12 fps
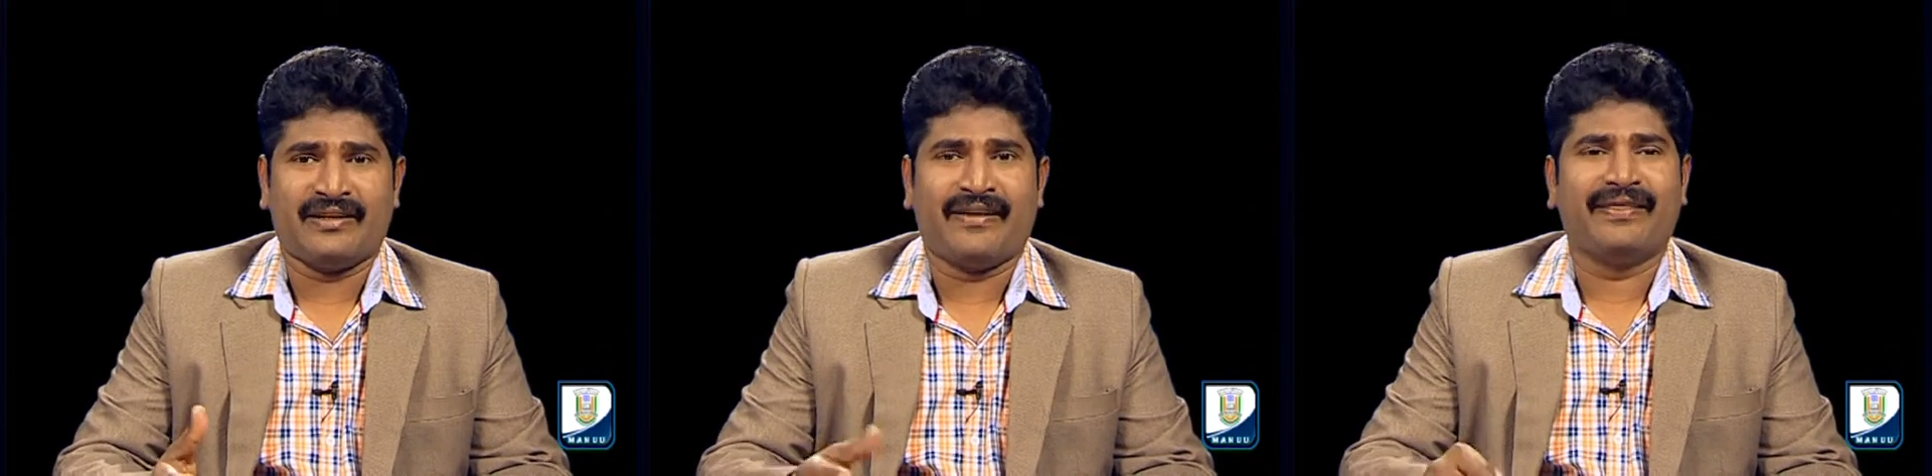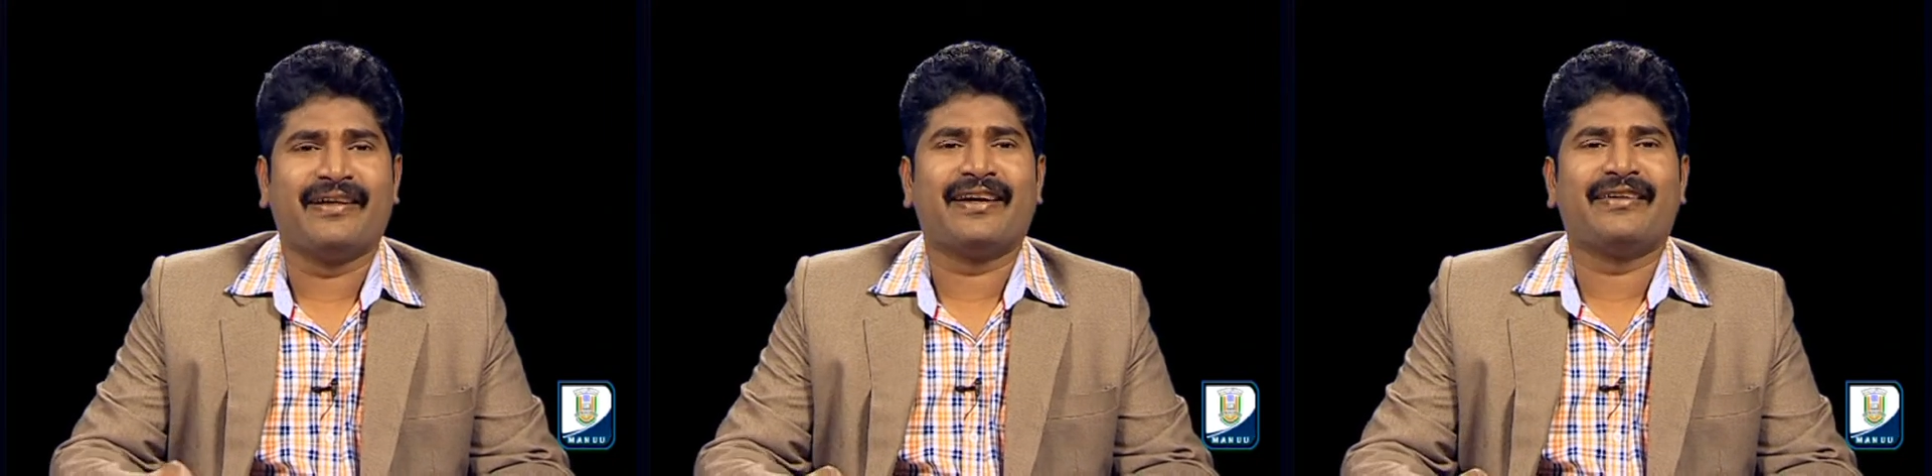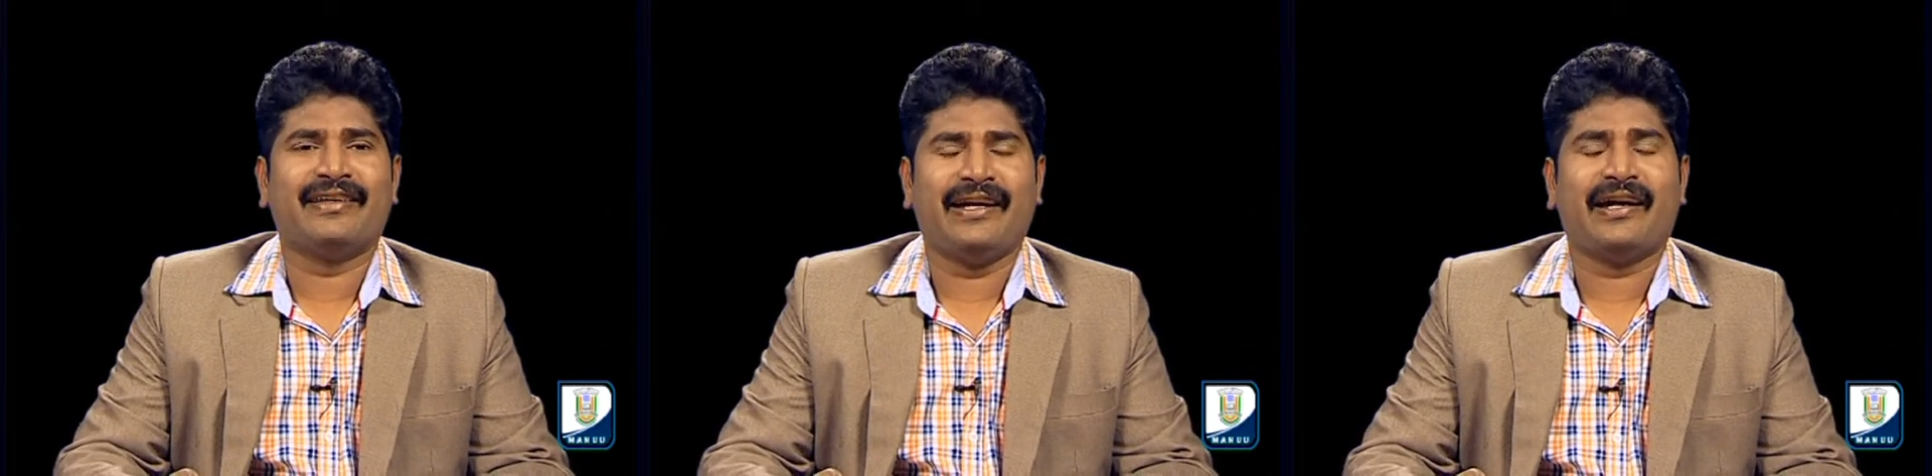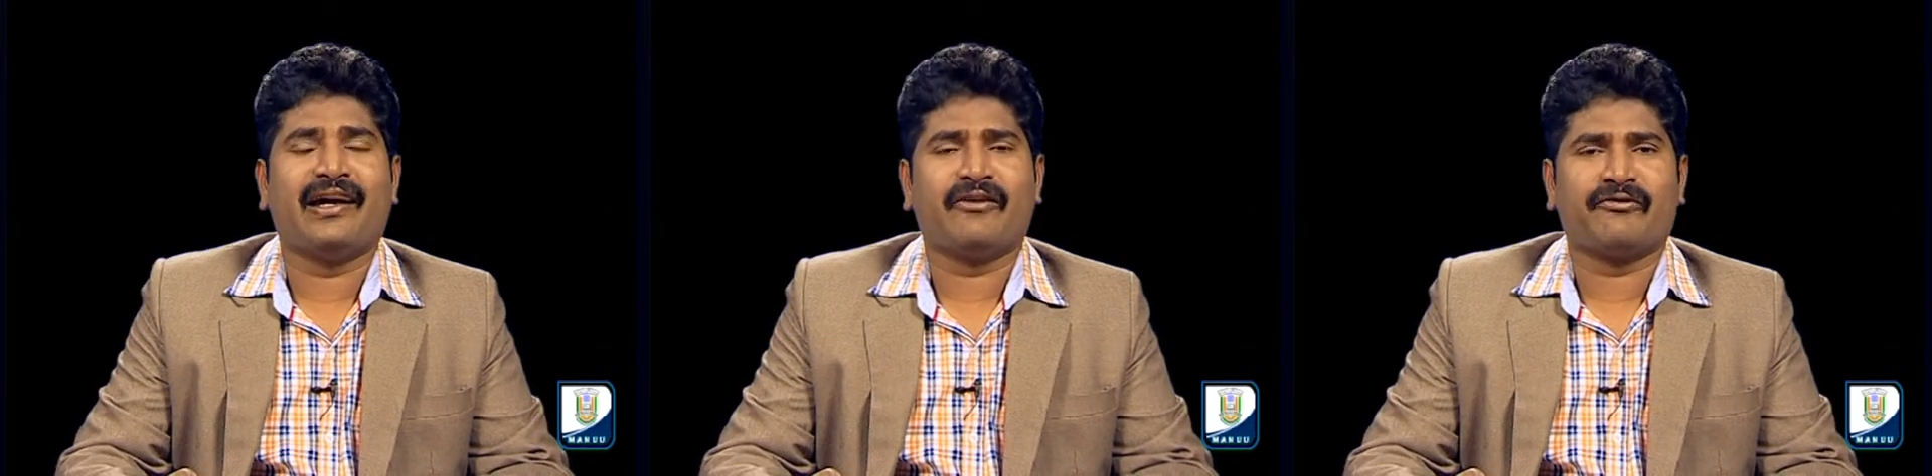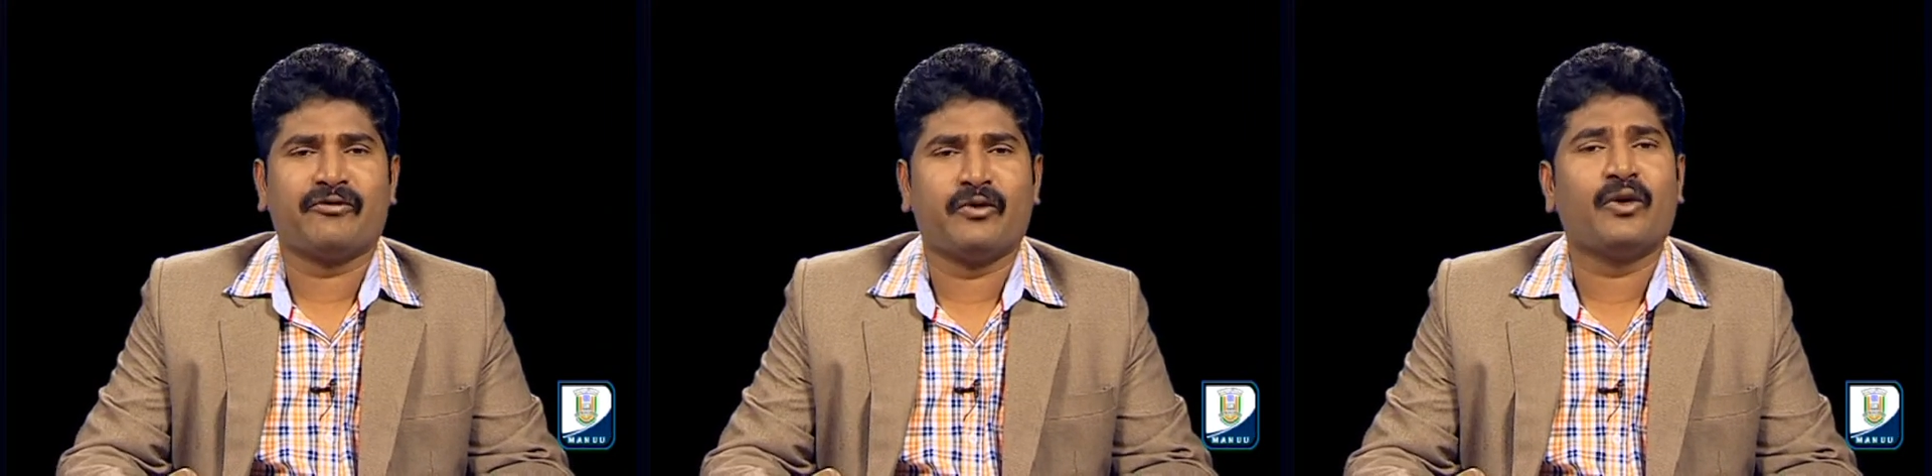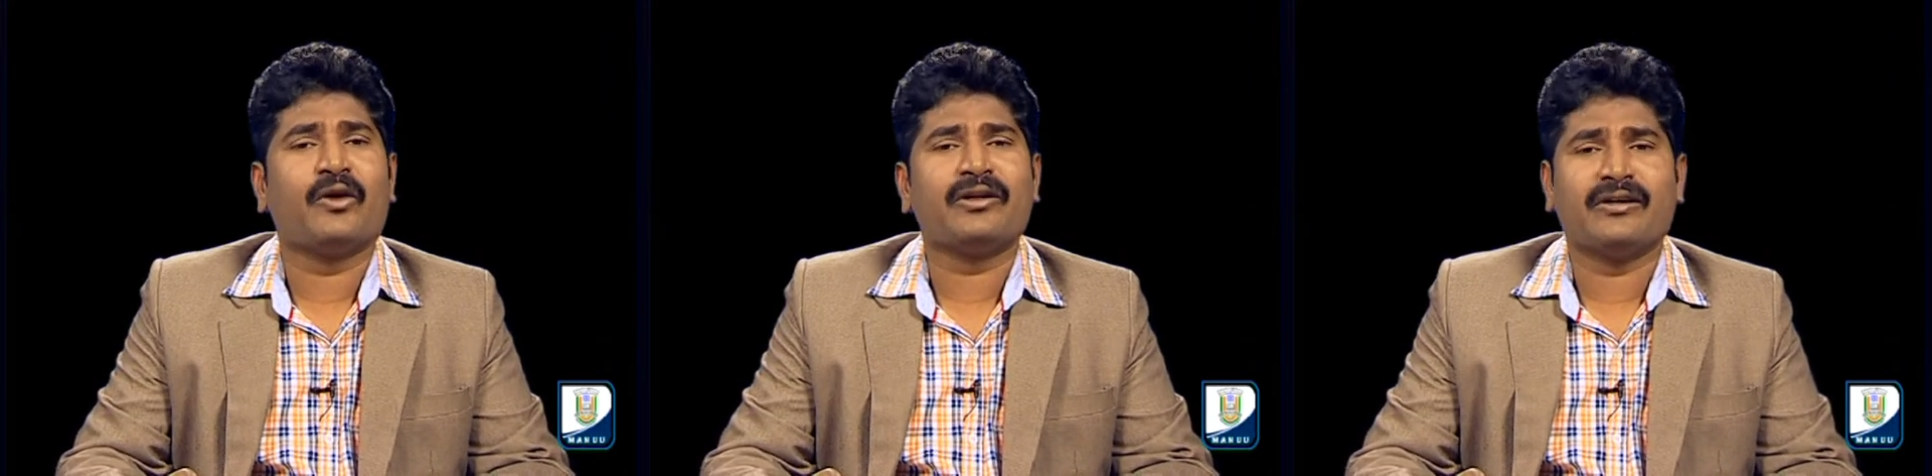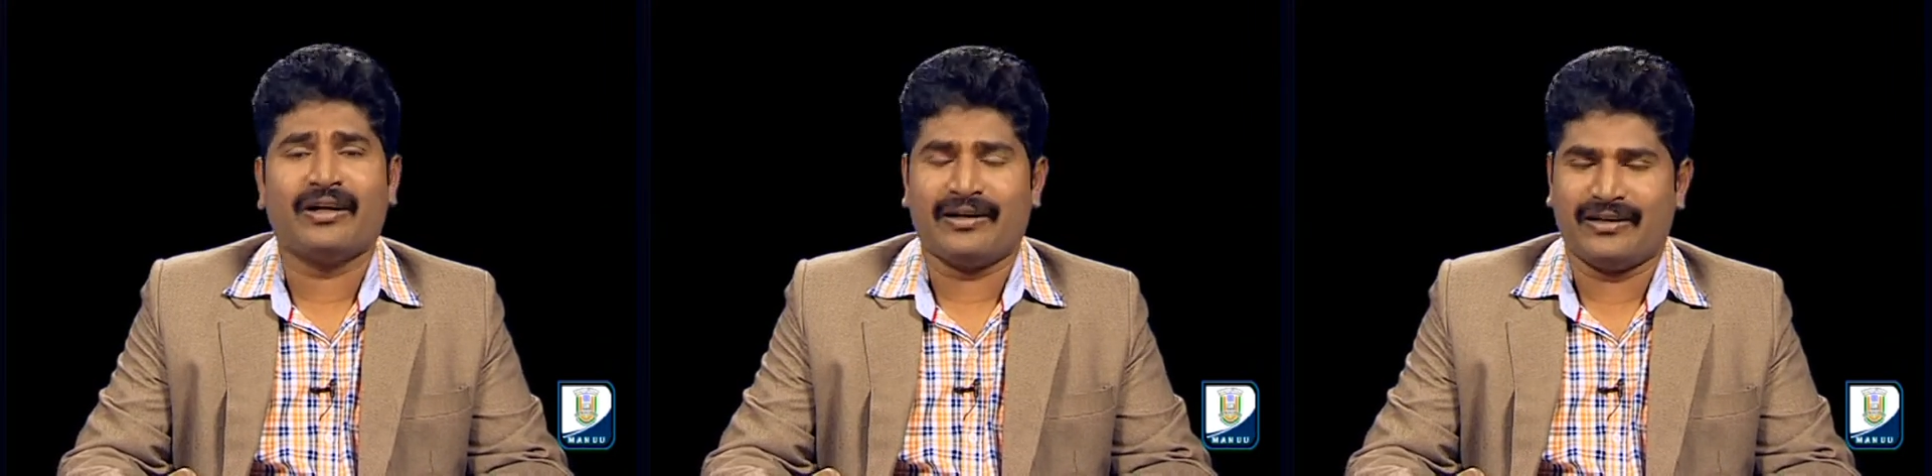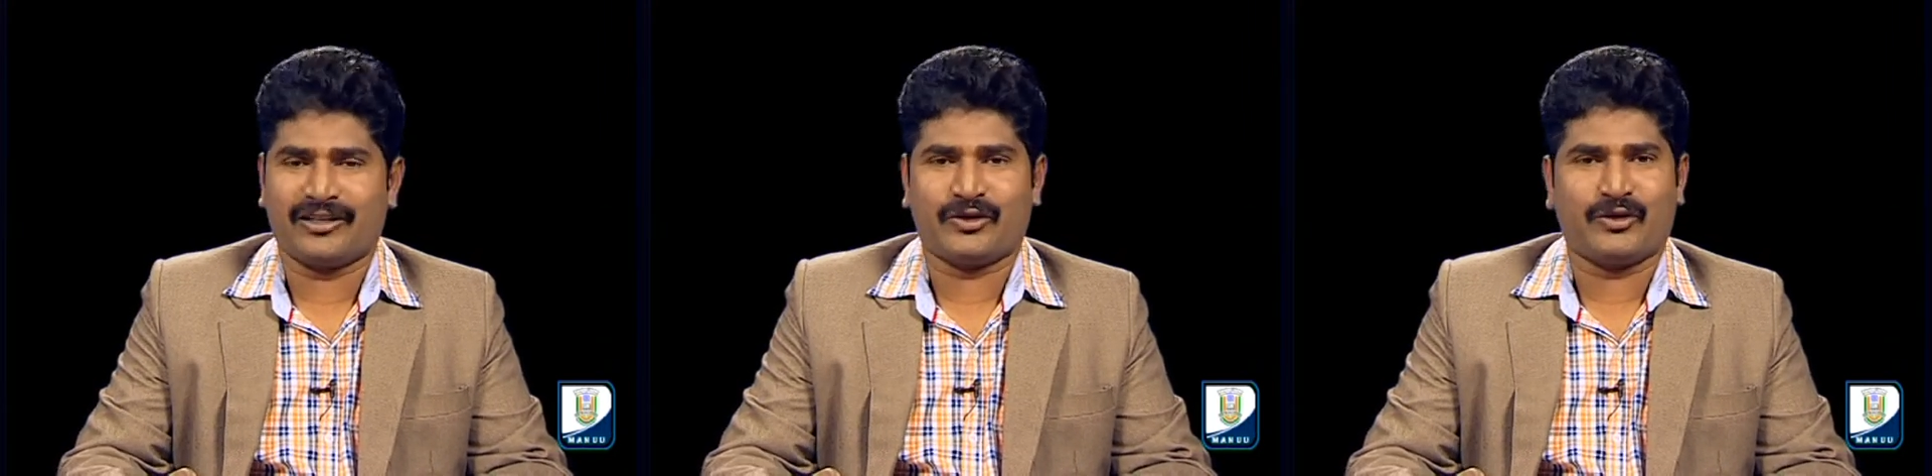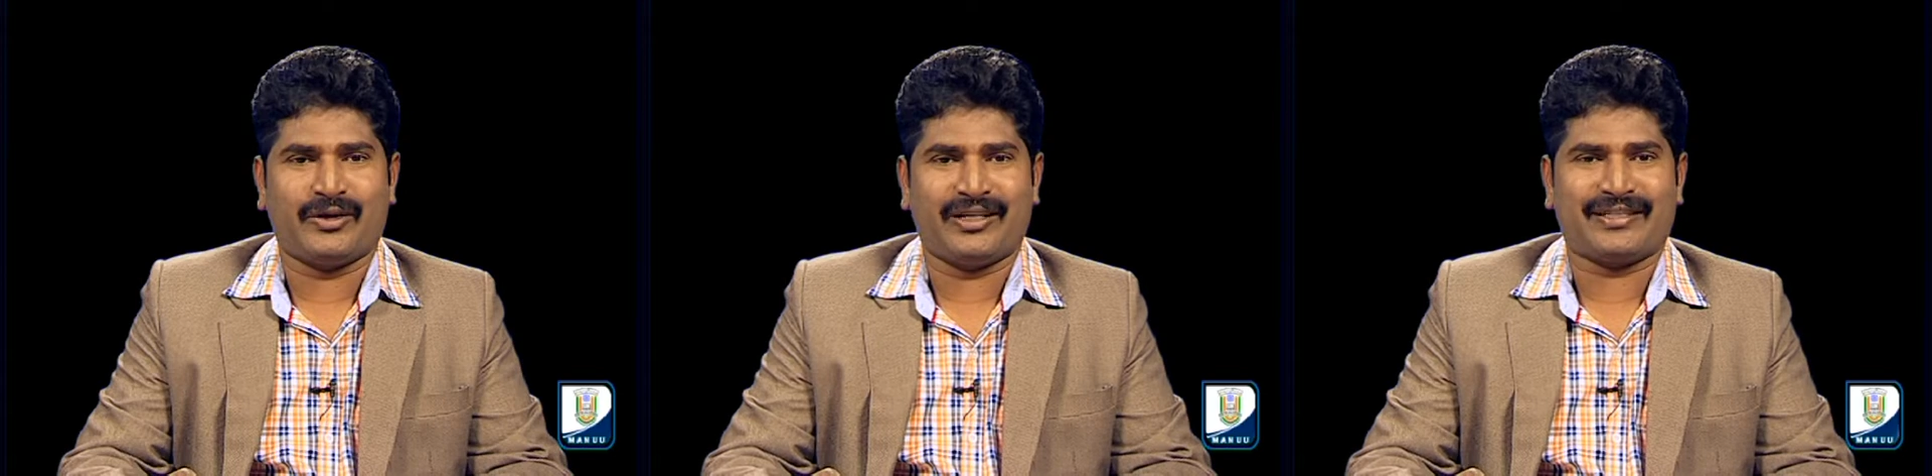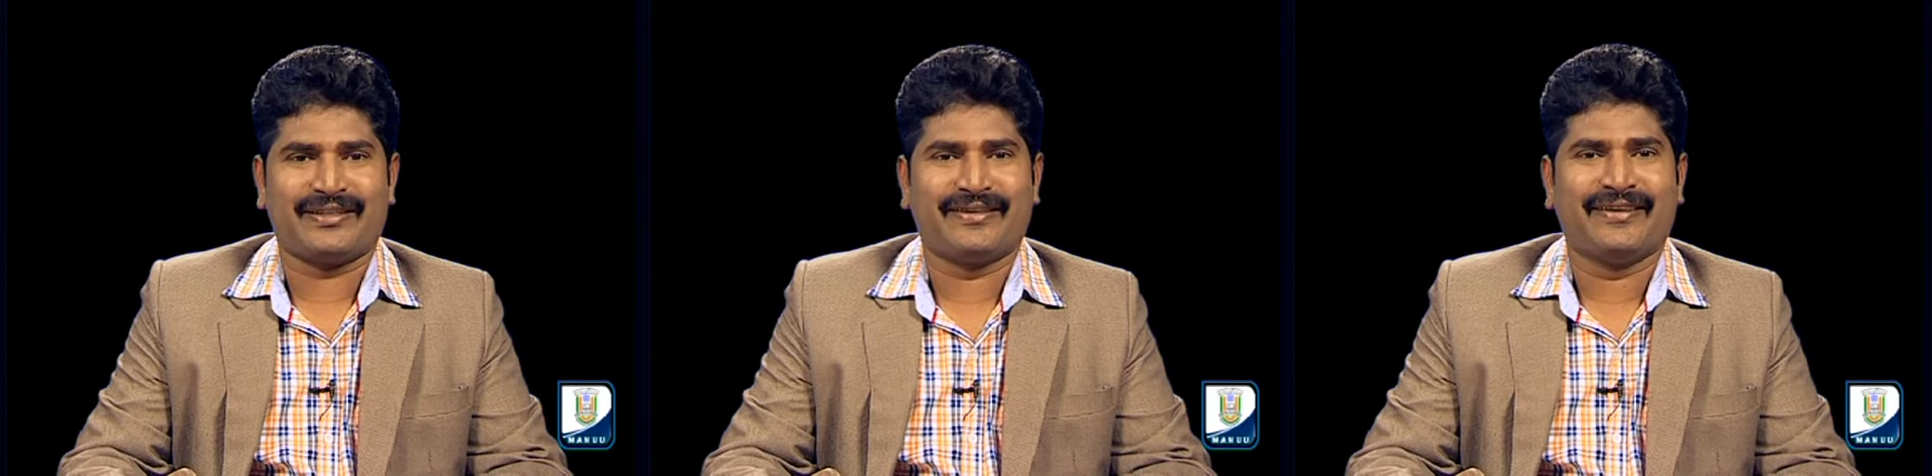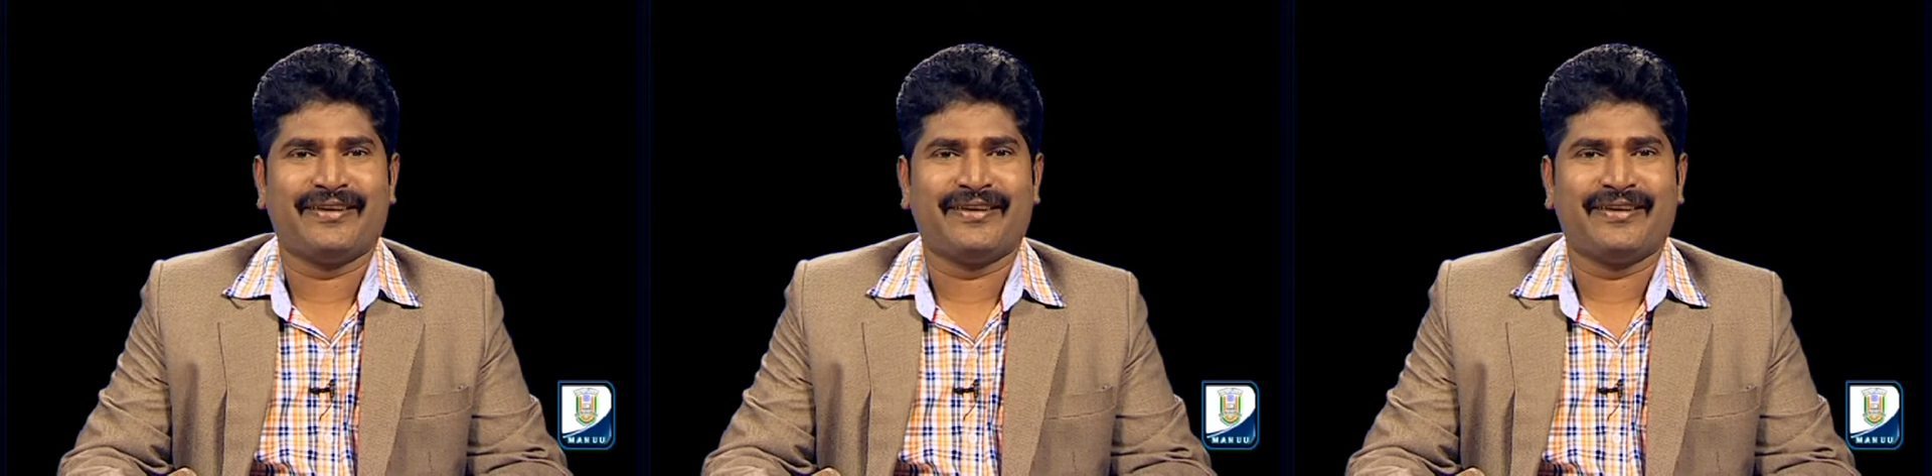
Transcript: that they have not understood us.